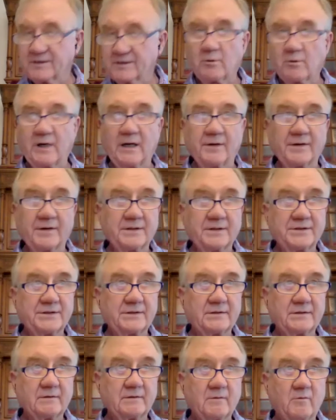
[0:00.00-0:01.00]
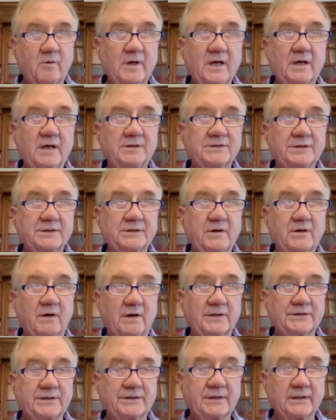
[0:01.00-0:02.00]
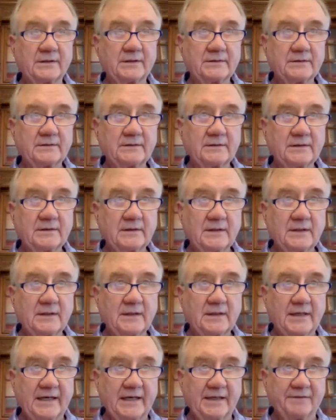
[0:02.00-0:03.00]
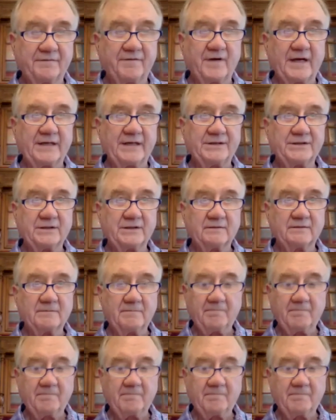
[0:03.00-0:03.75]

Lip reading: is around us? What else is causing inflation?